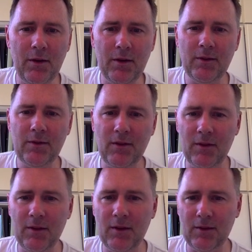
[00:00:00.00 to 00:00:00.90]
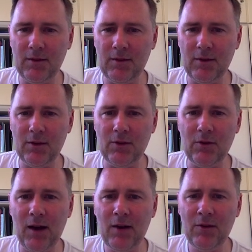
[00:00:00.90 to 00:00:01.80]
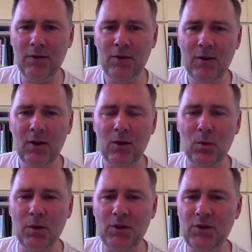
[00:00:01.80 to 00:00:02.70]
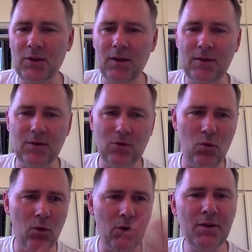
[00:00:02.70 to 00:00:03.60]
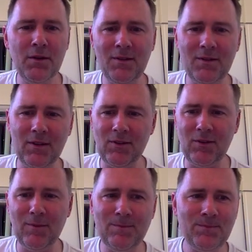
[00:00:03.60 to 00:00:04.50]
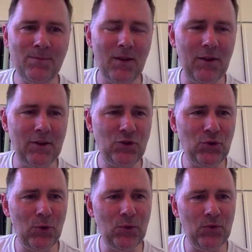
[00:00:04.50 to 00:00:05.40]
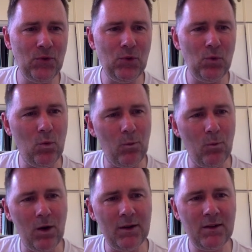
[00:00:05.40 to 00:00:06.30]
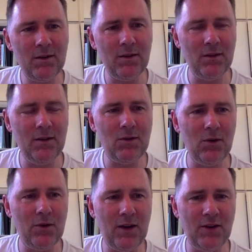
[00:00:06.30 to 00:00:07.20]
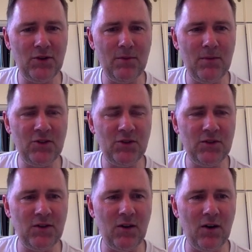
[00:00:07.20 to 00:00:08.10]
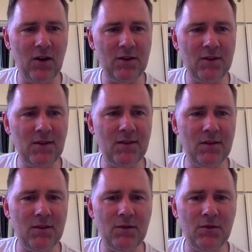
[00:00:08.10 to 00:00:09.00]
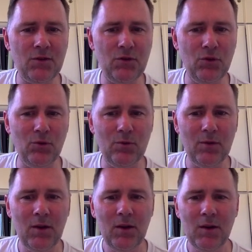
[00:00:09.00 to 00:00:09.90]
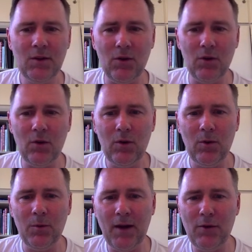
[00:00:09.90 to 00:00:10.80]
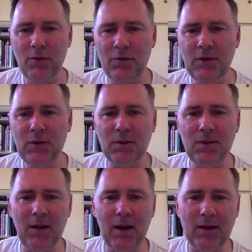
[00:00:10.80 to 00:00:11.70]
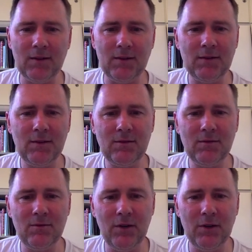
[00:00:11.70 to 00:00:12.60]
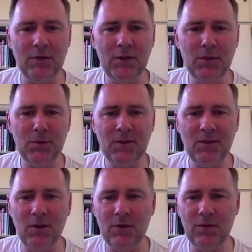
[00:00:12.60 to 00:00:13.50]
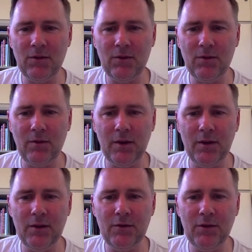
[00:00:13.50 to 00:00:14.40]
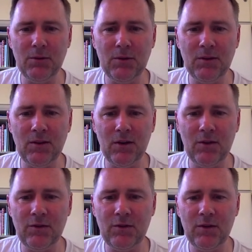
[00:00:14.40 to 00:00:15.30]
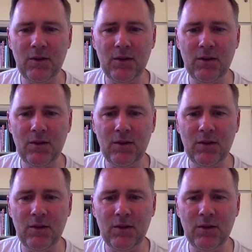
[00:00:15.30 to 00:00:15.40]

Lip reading: is this graph, which is a coordinate system that shows you what these collocation measures are sensitive to. So we have a frequency axis, very frequent stuff, very infrequent stuff,